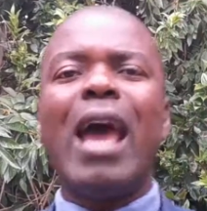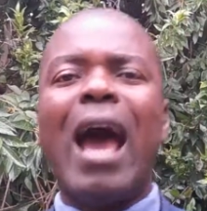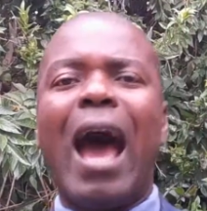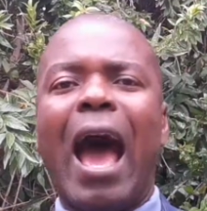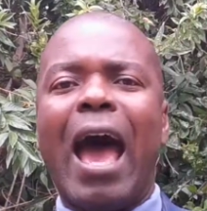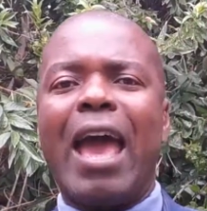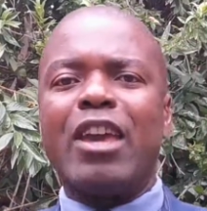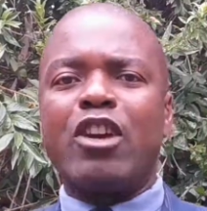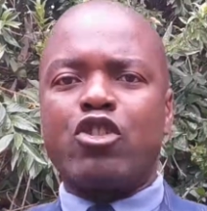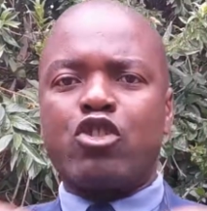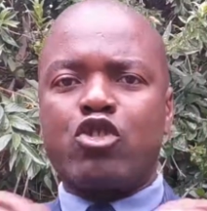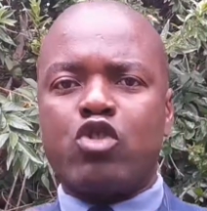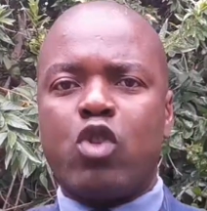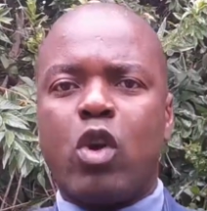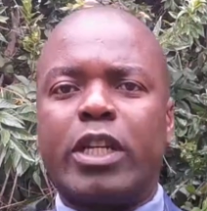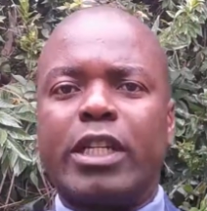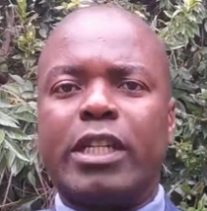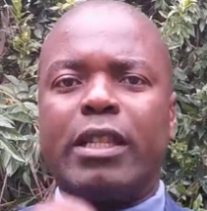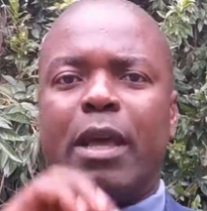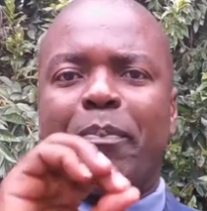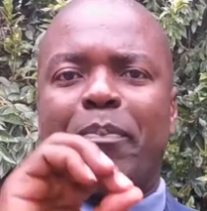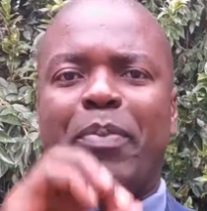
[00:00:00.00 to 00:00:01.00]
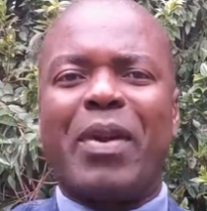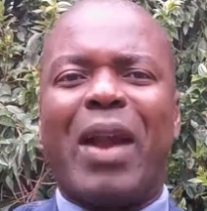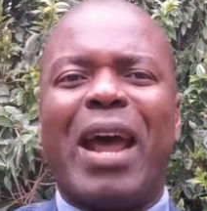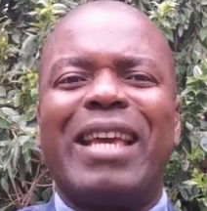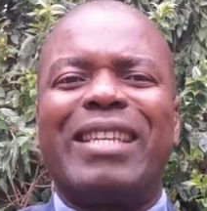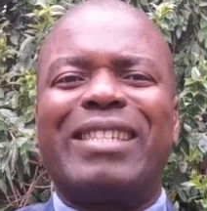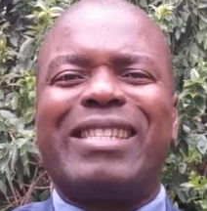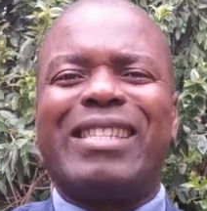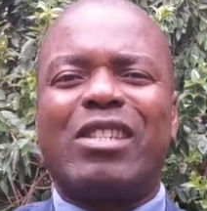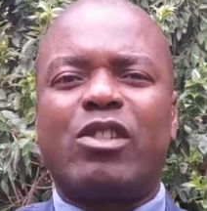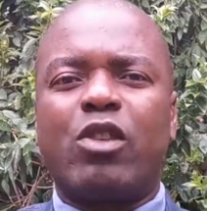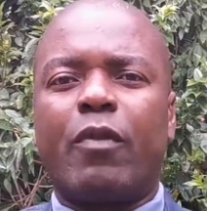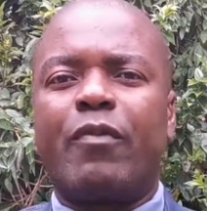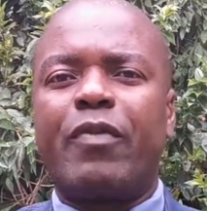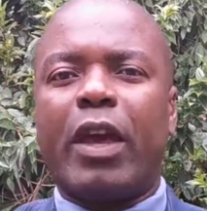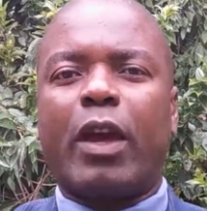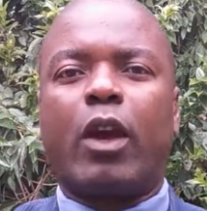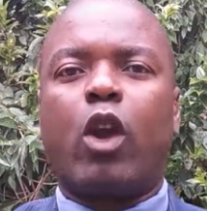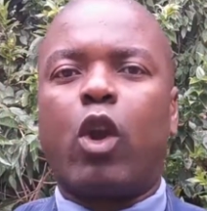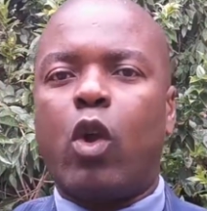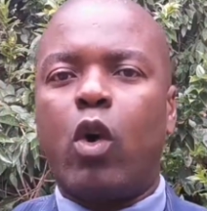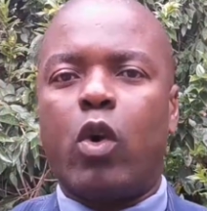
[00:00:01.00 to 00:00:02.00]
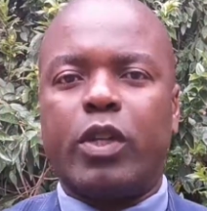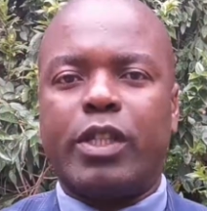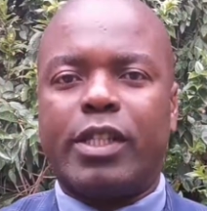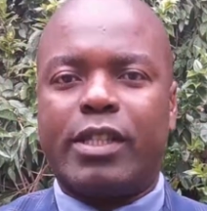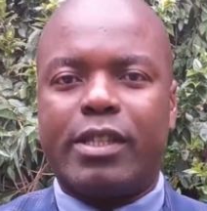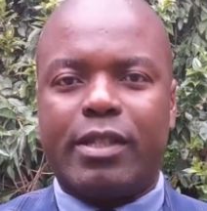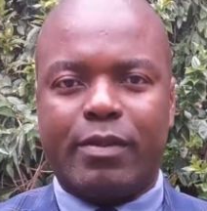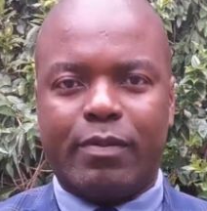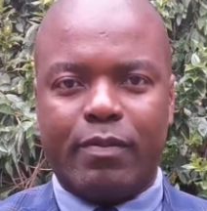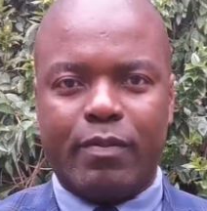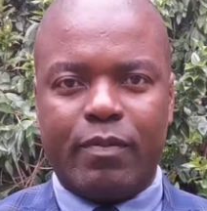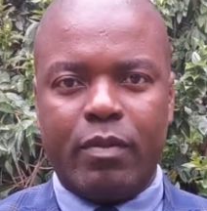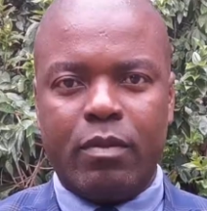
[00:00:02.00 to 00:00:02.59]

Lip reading: I wrote the prices of the clothes.